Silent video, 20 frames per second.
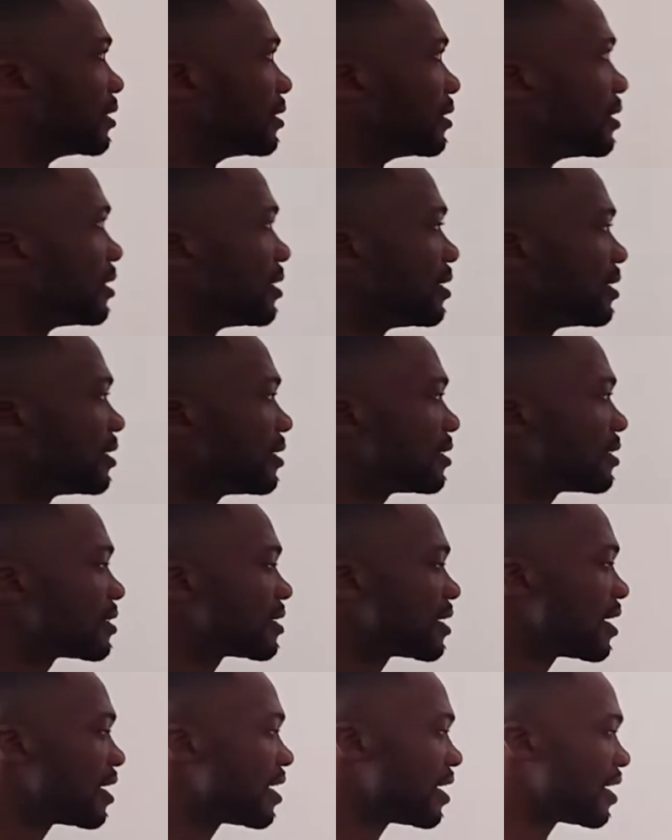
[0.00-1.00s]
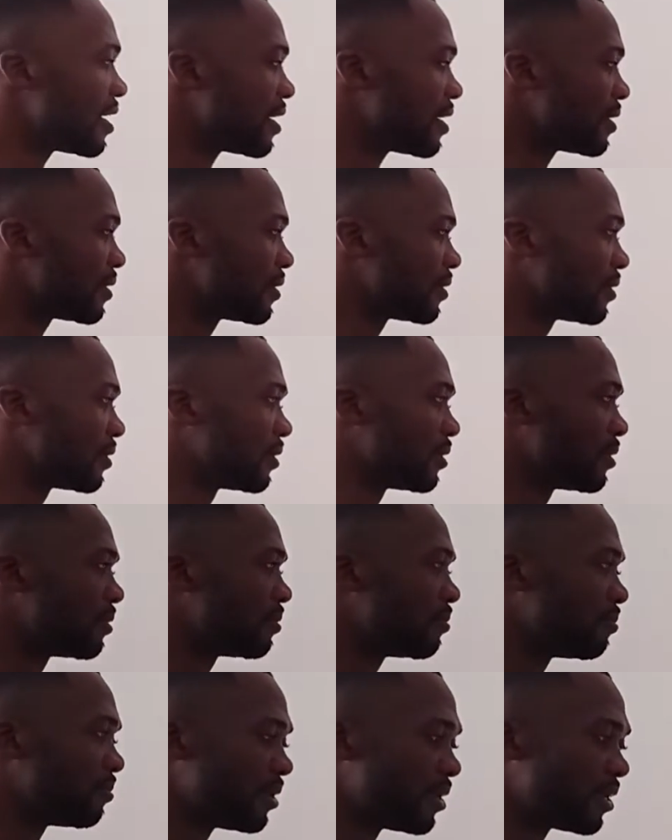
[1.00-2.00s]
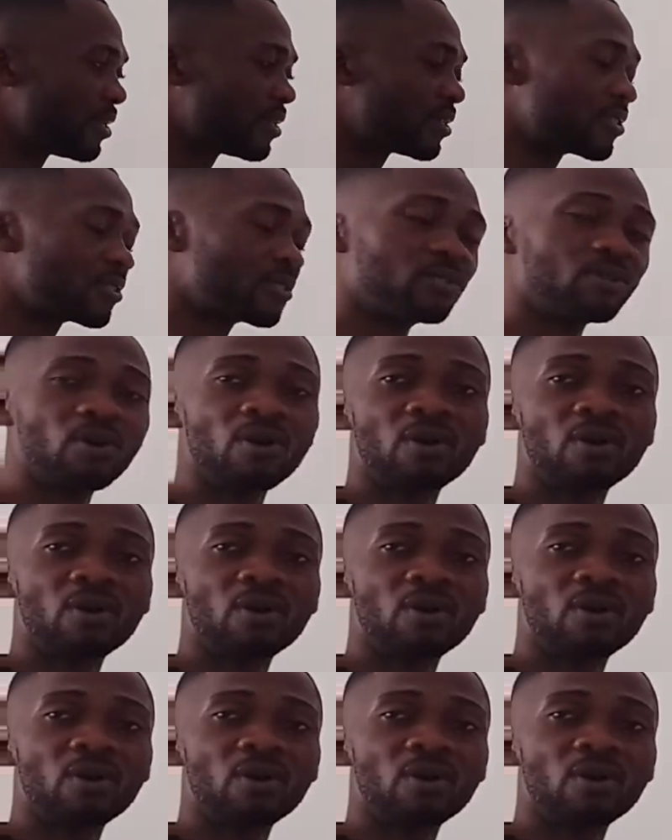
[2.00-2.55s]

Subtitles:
this makes the